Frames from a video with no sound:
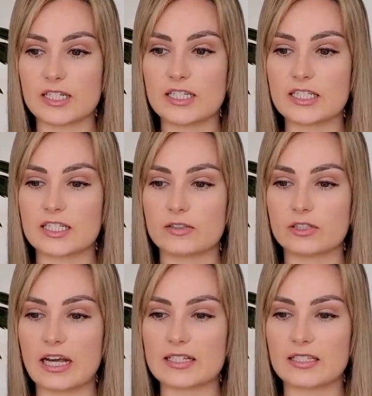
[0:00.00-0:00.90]
eating dinner
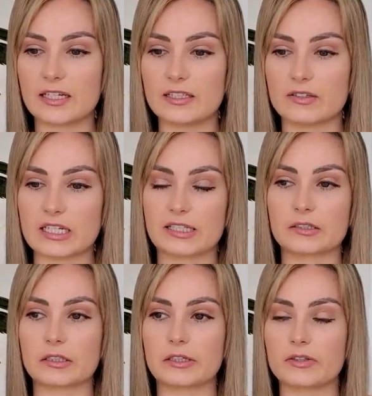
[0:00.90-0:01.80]
last night, and I was like,
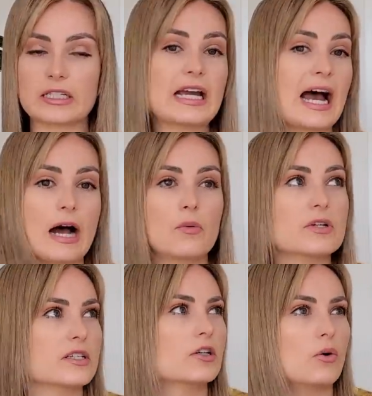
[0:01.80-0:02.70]
literally, how
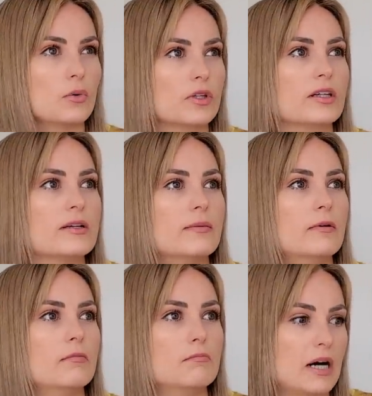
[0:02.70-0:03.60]
is it only
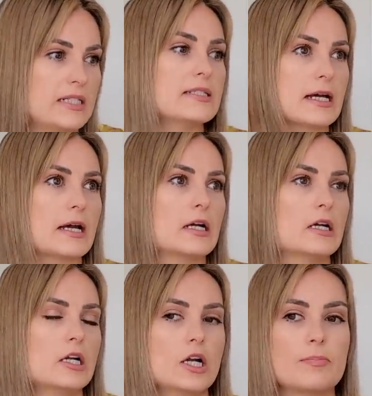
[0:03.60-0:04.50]
Monday?
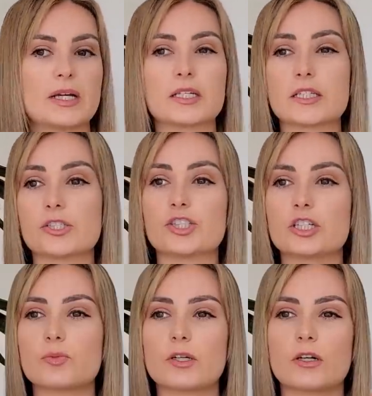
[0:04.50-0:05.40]
Because I
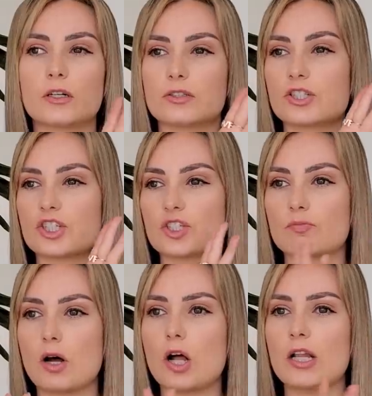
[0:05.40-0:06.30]
just went on a
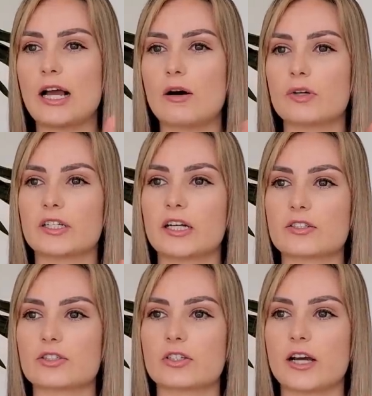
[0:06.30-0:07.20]
small outing
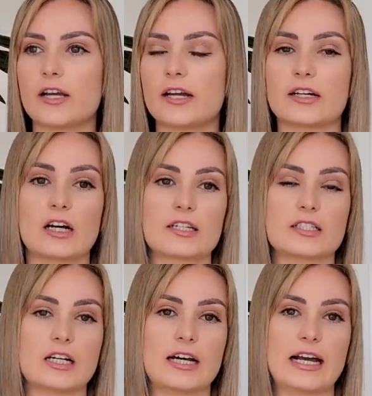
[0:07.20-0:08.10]
yesterday and got denied